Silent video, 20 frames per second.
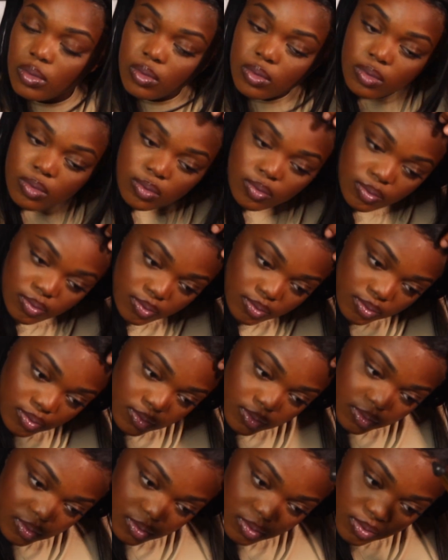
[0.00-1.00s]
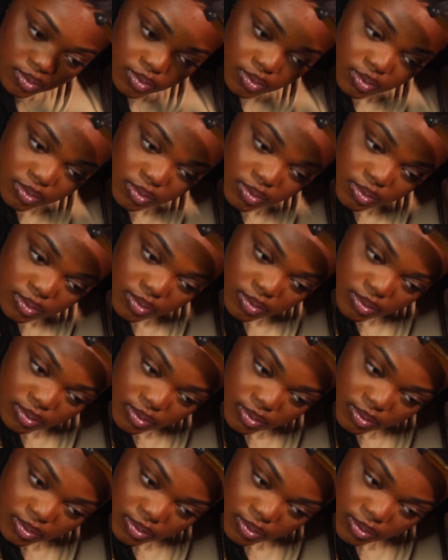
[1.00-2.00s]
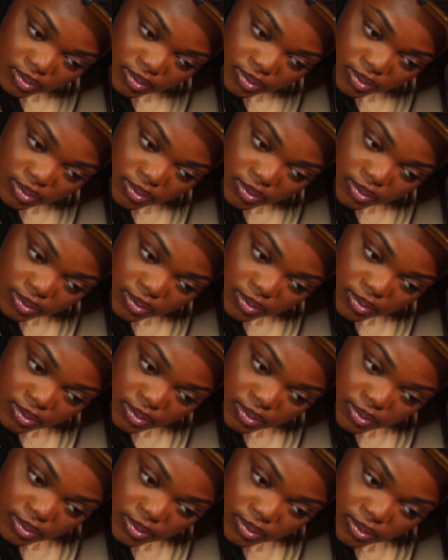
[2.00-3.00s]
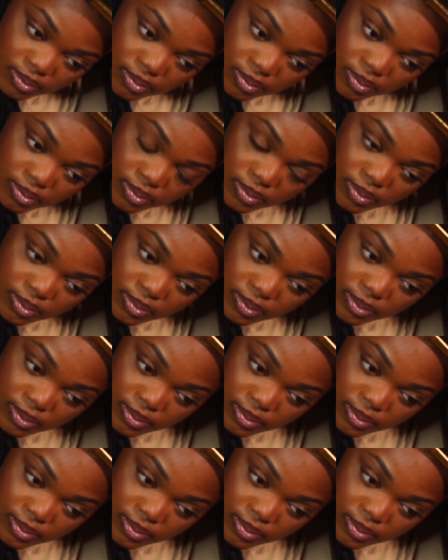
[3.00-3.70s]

(no one is talking)